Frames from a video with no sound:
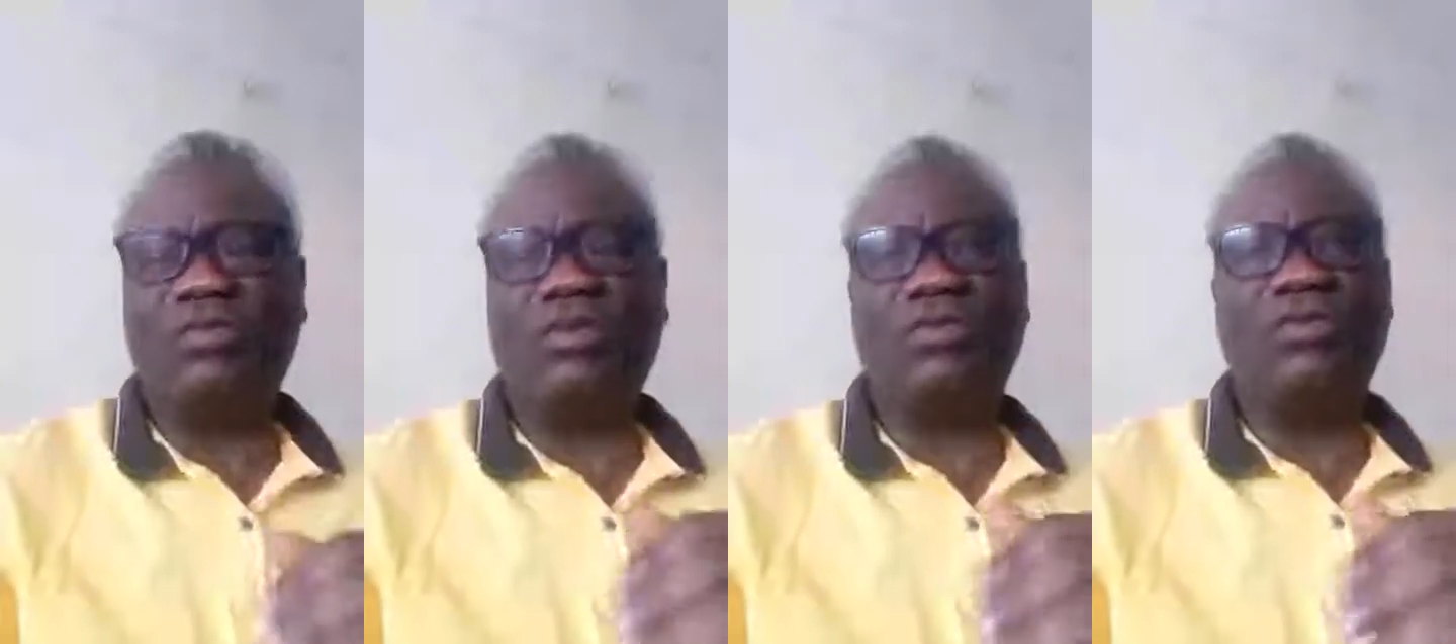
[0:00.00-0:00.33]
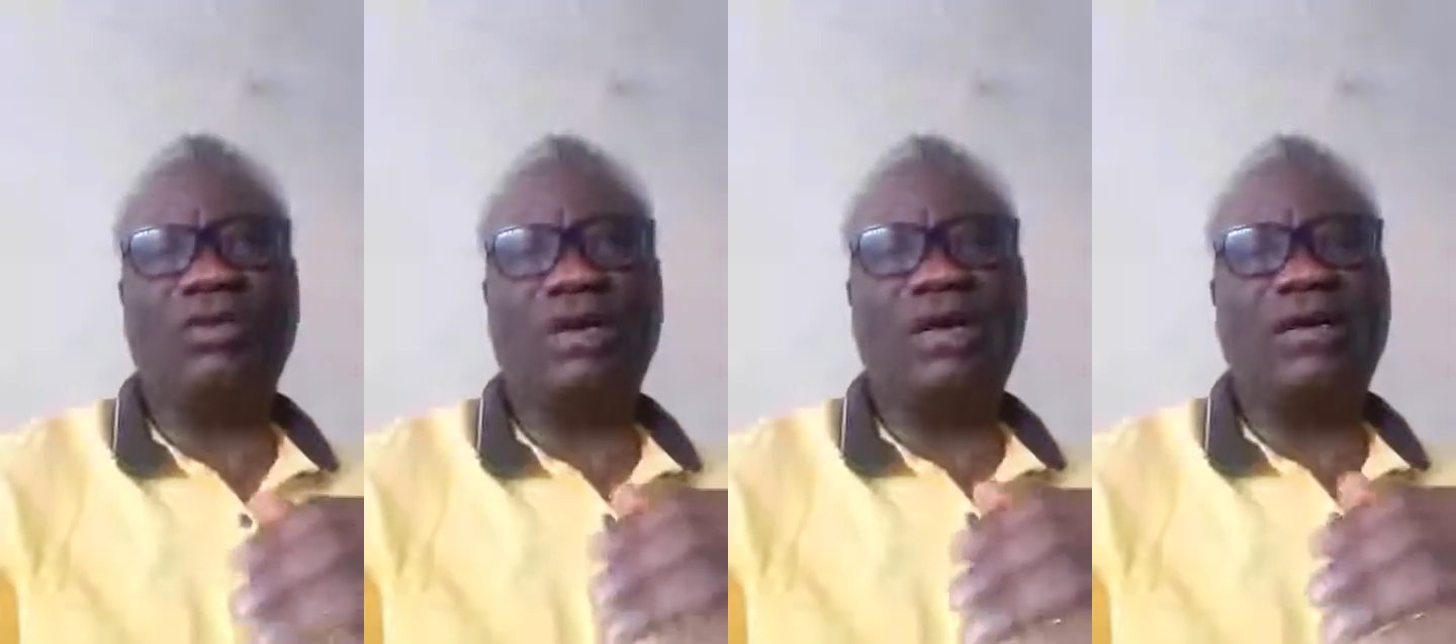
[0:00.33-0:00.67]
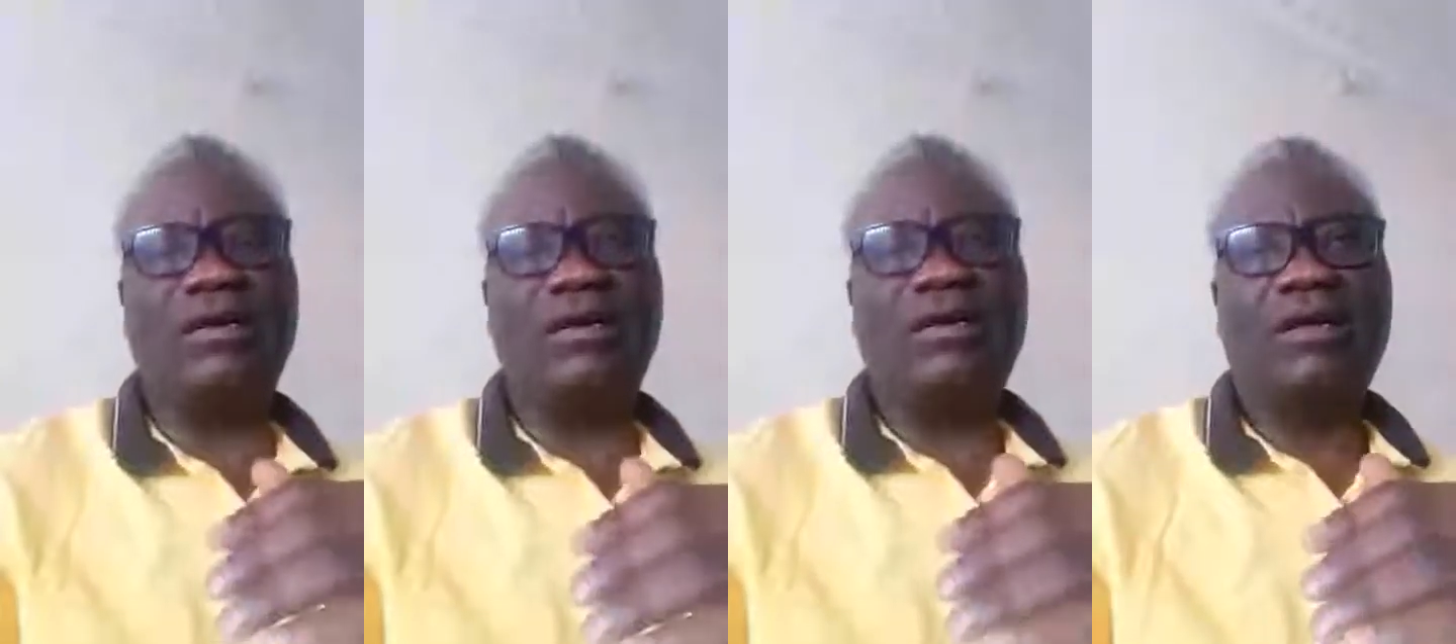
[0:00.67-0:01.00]

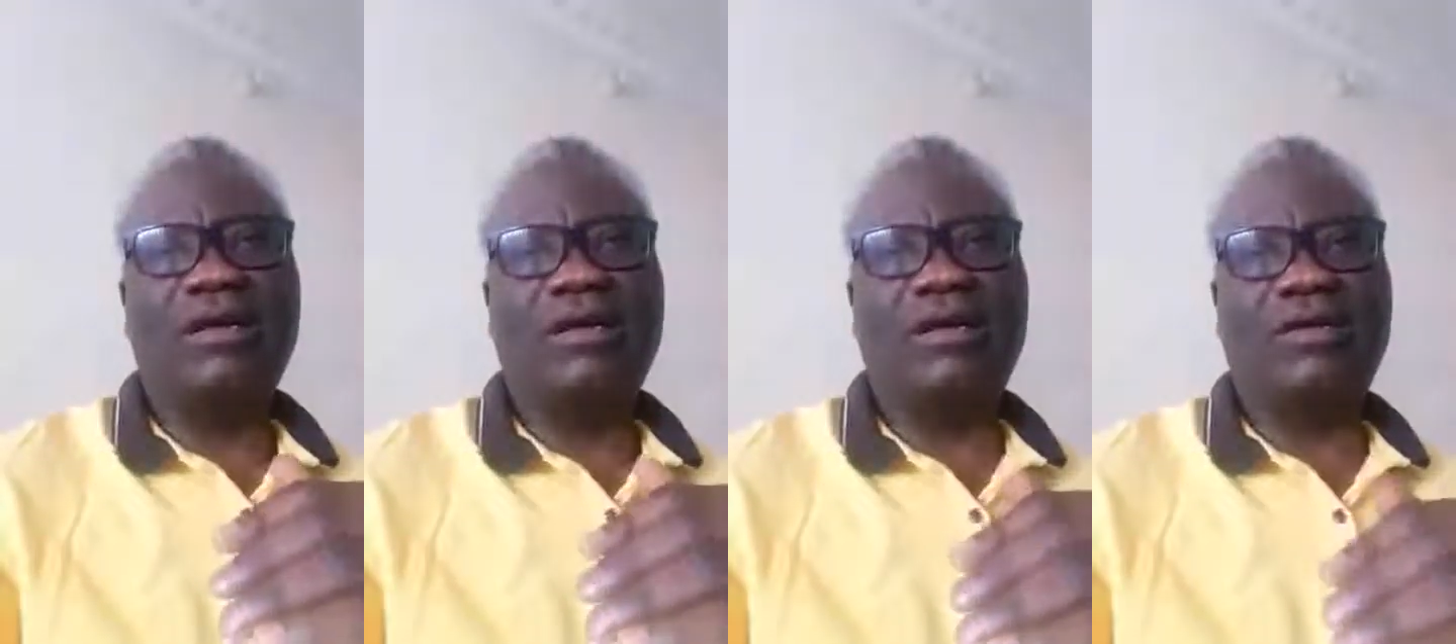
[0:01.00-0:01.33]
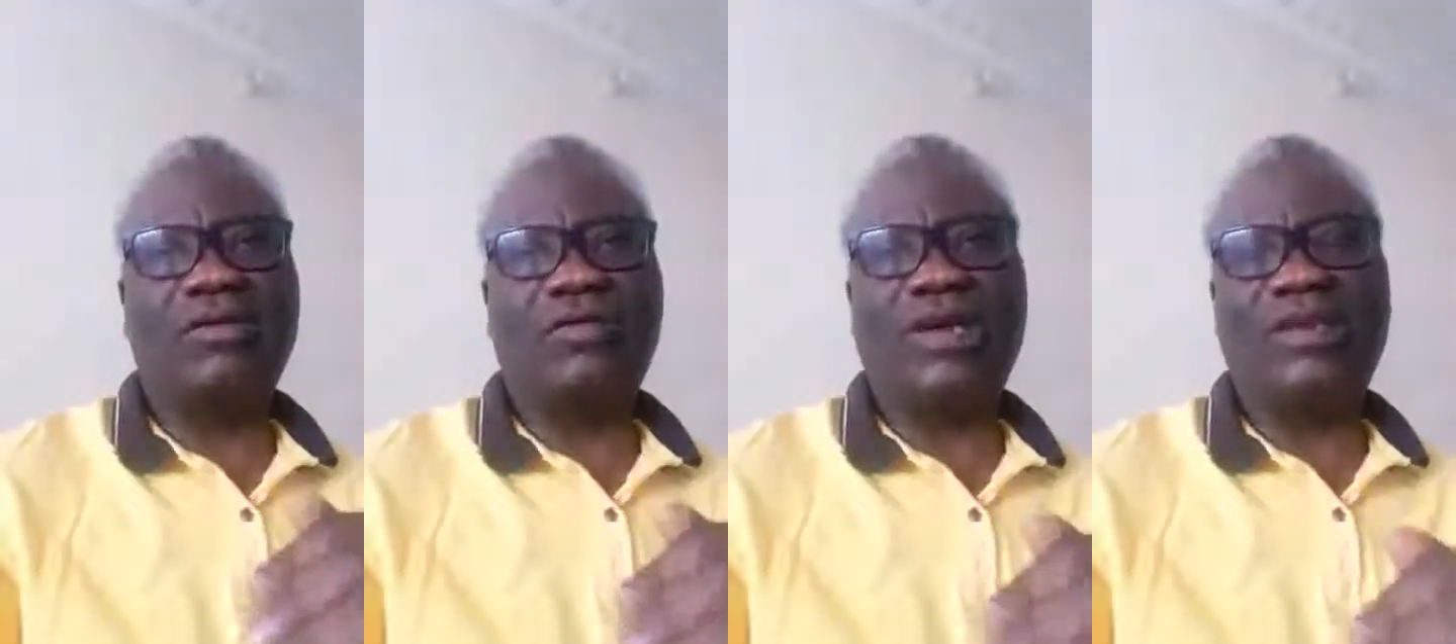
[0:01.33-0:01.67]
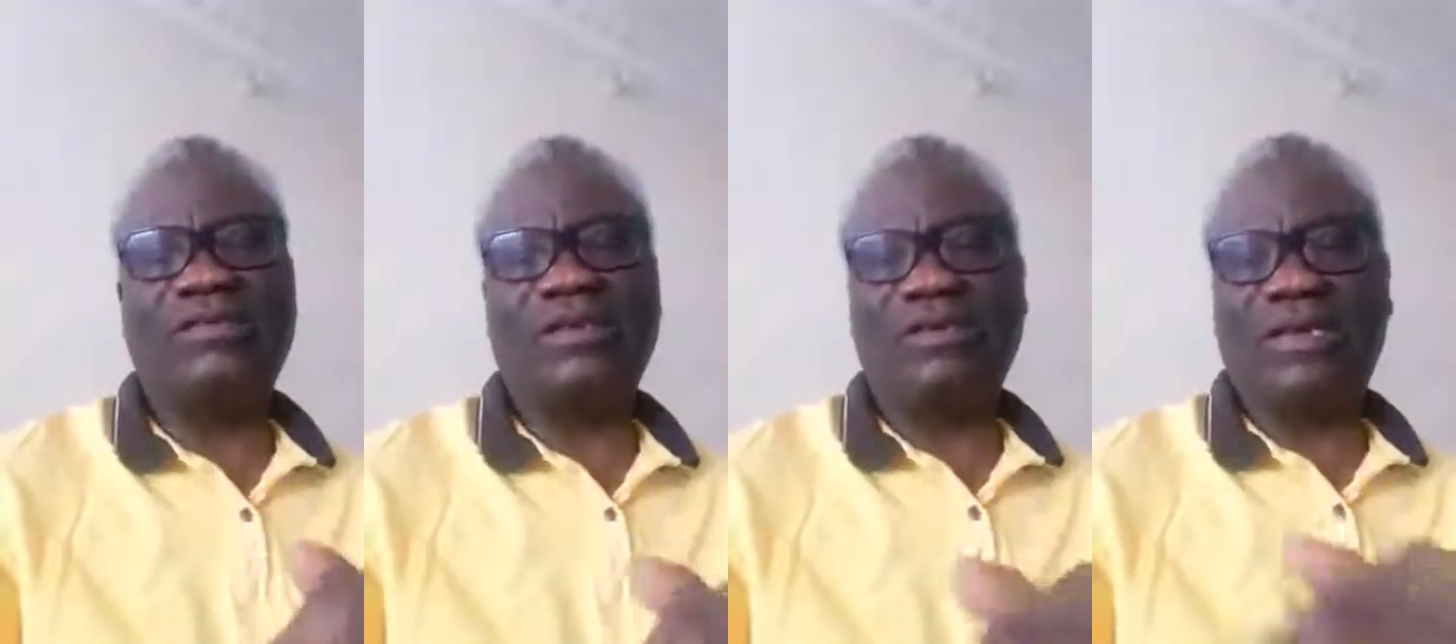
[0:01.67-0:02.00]
when
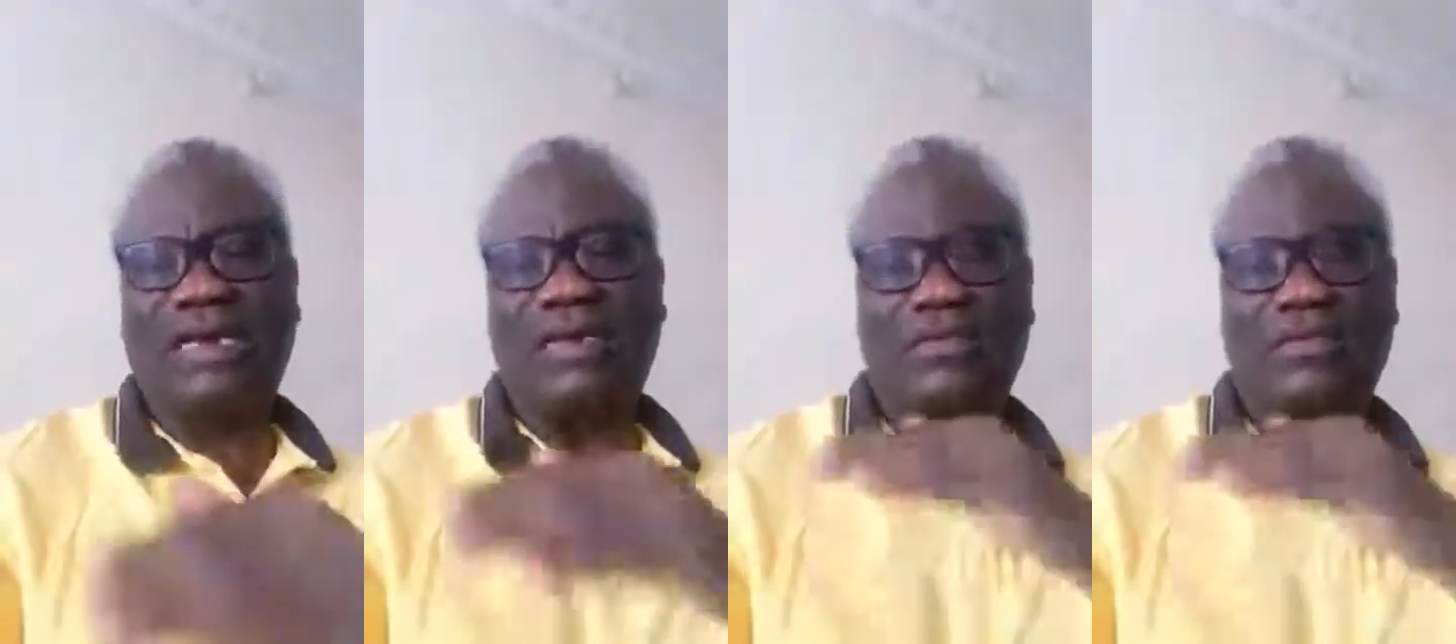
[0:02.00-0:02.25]
he's at the